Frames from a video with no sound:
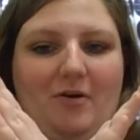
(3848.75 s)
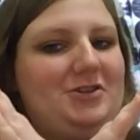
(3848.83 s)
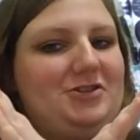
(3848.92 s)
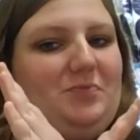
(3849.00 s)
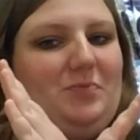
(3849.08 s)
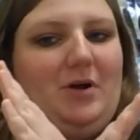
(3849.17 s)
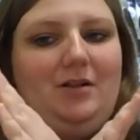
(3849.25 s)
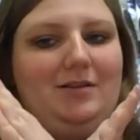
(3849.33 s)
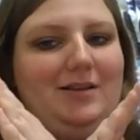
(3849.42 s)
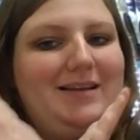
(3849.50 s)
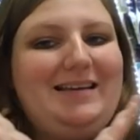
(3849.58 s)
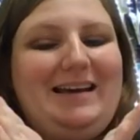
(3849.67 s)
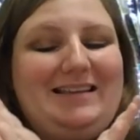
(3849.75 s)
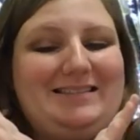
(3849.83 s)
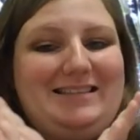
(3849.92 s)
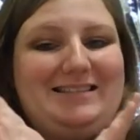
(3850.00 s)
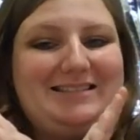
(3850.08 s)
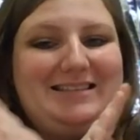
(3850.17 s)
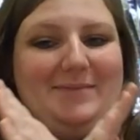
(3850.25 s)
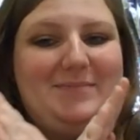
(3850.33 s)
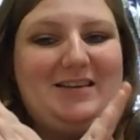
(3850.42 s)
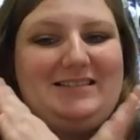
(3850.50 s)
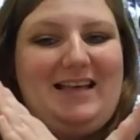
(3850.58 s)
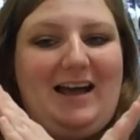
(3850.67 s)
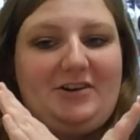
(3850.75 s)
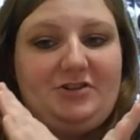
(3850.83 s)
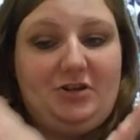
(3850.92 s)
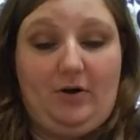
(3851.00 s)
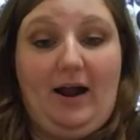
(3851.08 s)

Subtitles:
Well, that's the same exact graph.